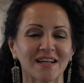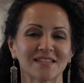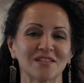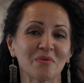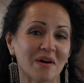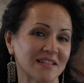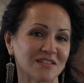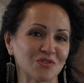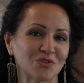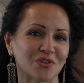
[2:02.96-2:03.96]
has no
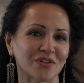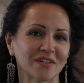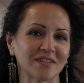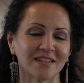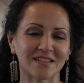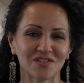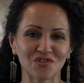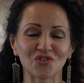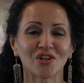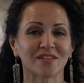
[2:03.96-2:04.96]
added sugar,
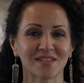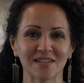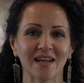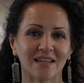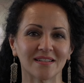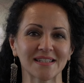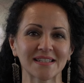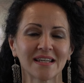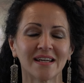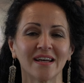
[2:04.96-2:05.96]
it's just
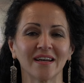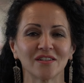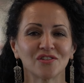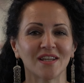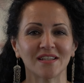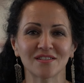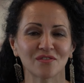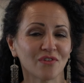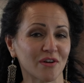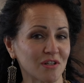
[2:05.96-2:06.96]
dates. And dates
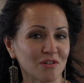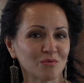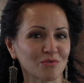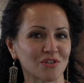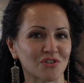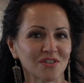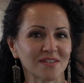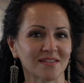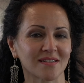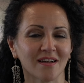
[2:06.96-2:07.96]
are very
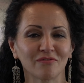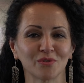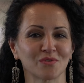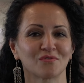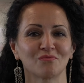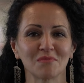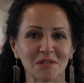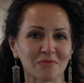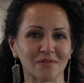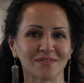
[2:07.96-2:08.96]
nutritious and have lots of
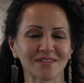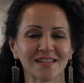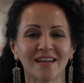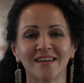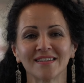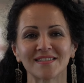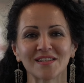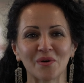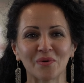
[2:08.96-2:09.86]
minerals. So